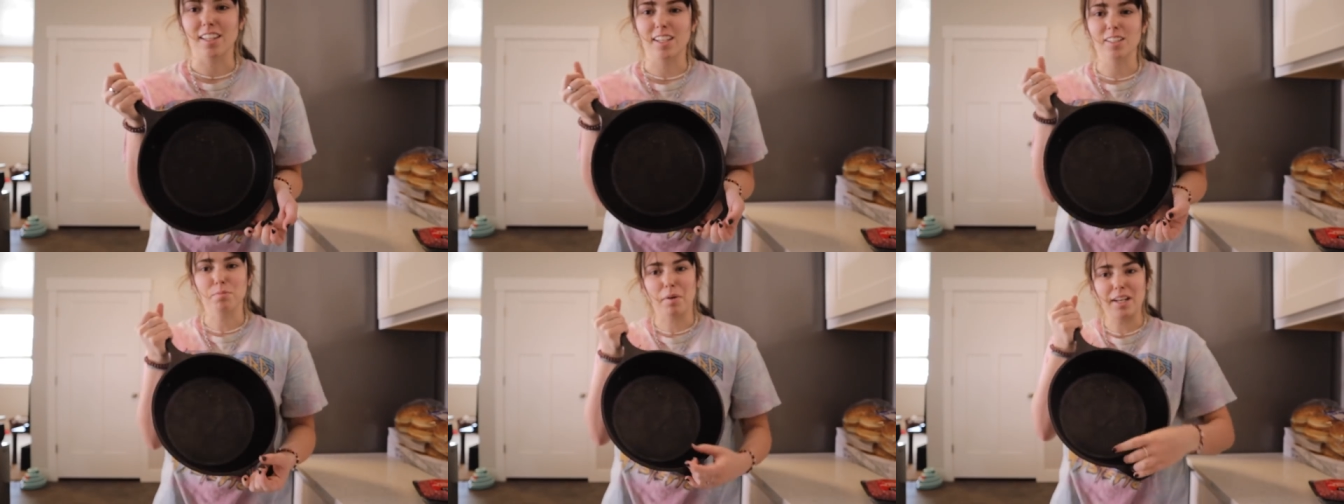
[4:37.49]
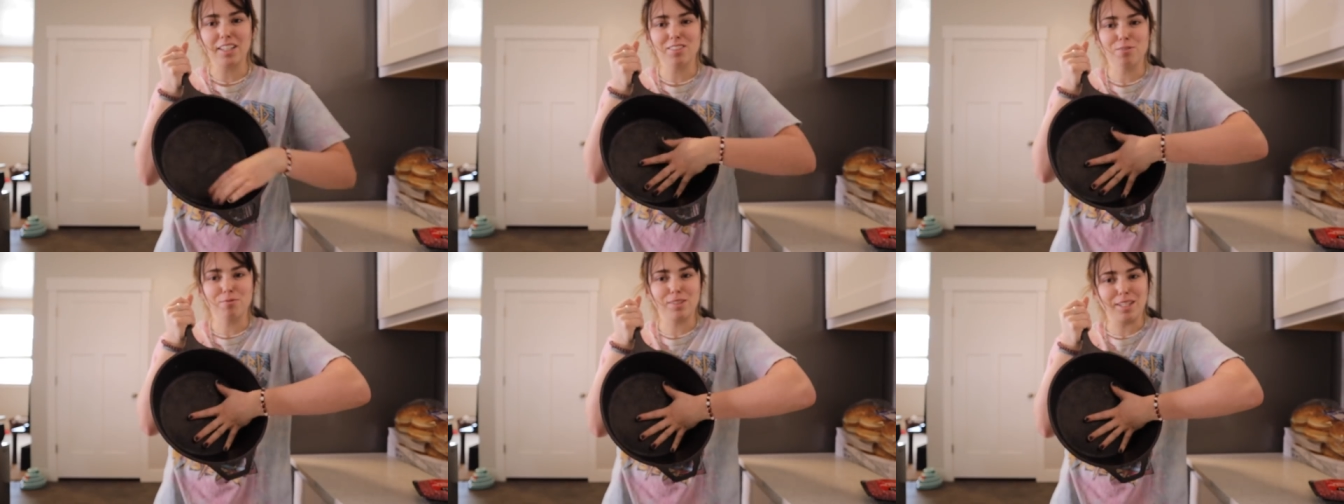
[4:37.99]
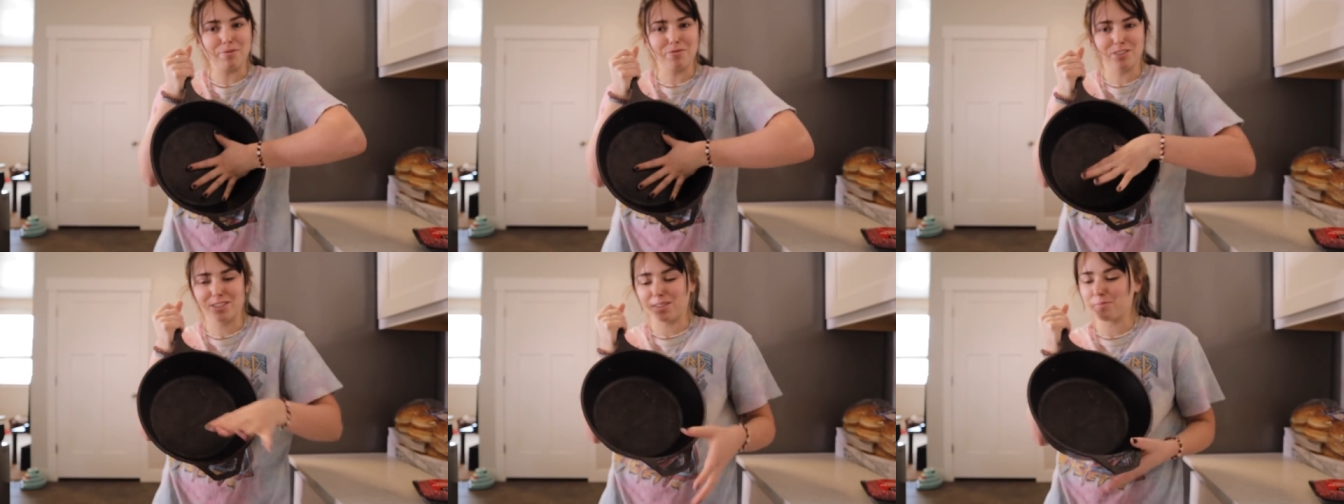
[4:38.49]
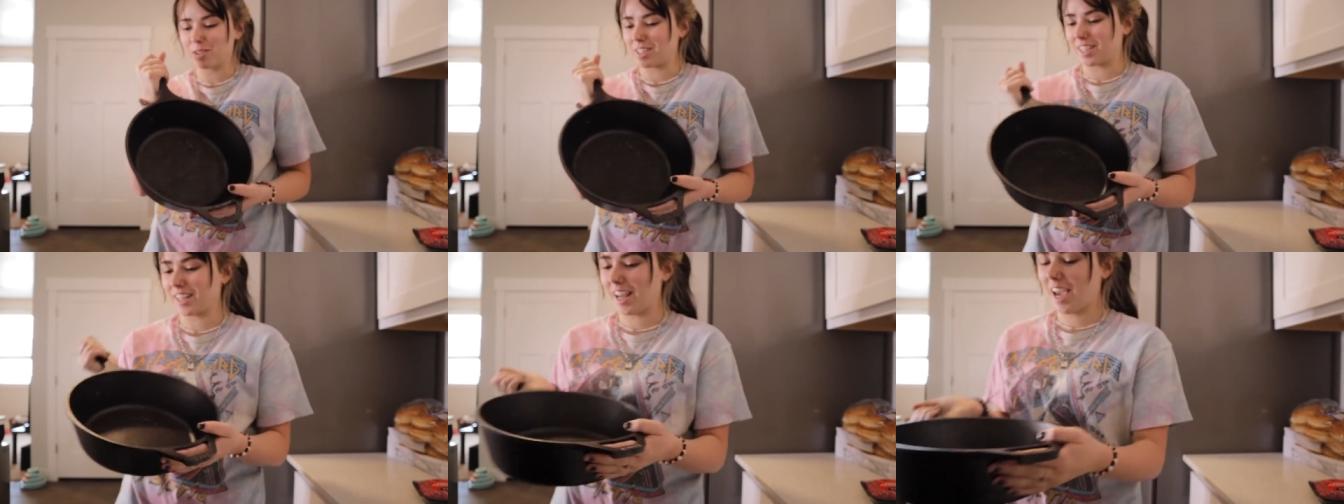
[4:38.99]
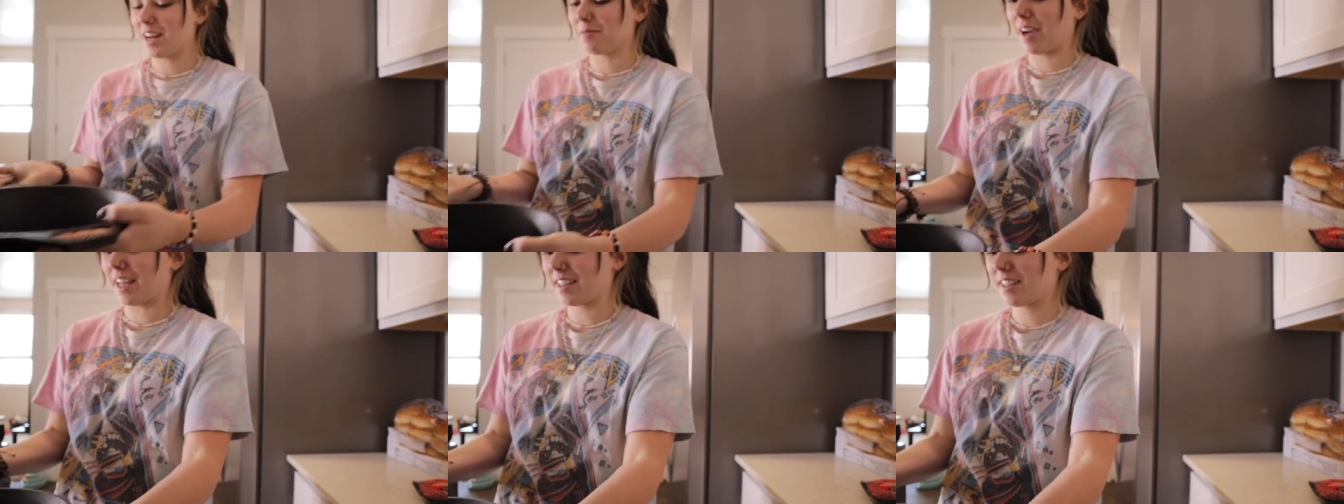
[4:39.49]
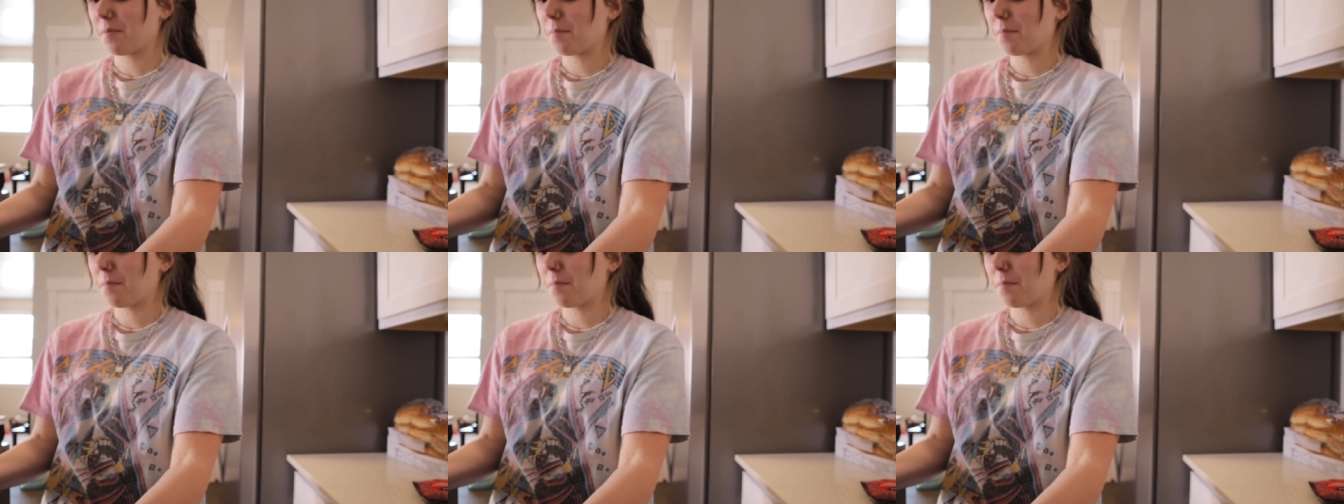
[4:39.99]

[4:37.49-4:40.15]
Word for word: things. Mine is so deep for some reason. Anyways,